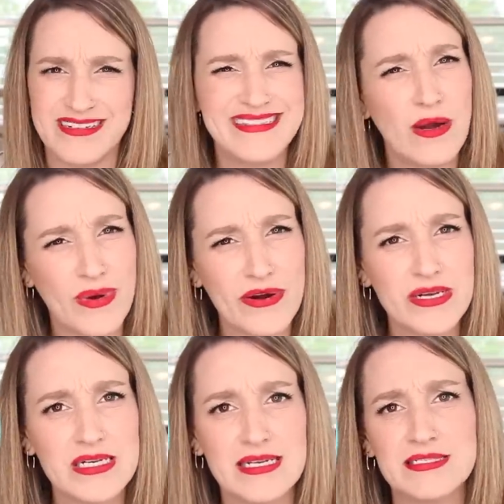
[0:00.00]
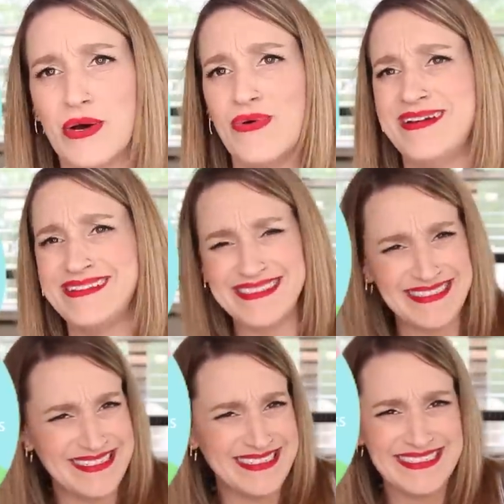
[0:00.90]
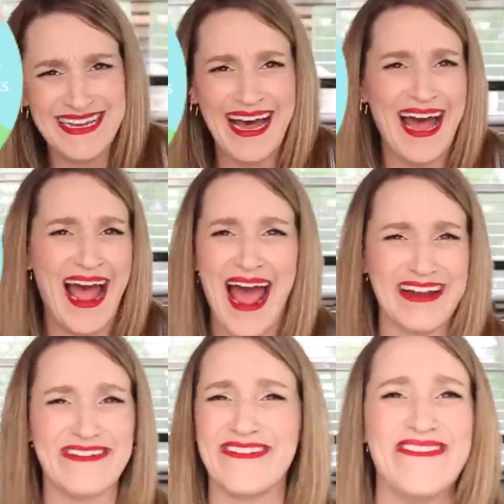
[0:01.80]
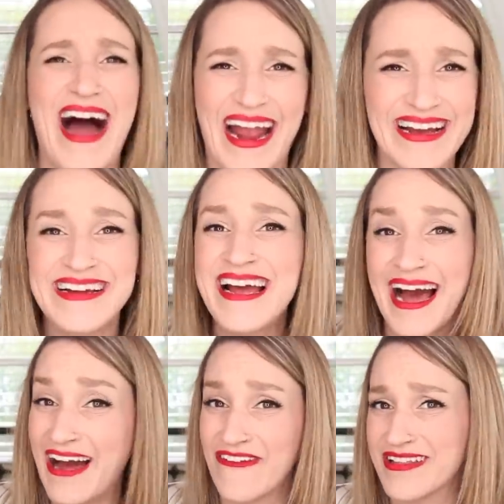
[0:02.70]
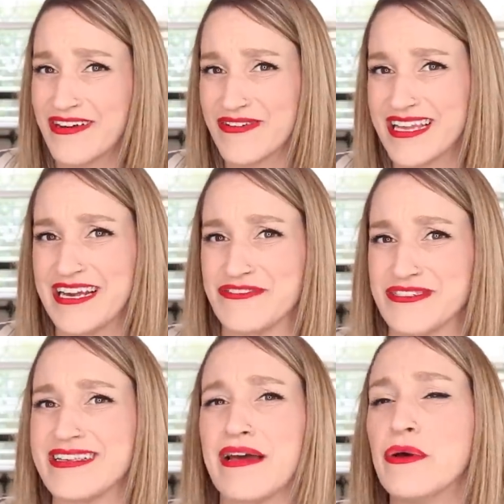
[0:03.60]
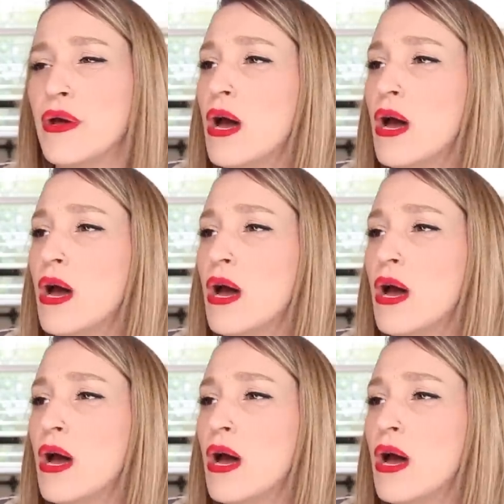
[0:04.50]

Isn't that weird? So I don't know why. I found that really interesting.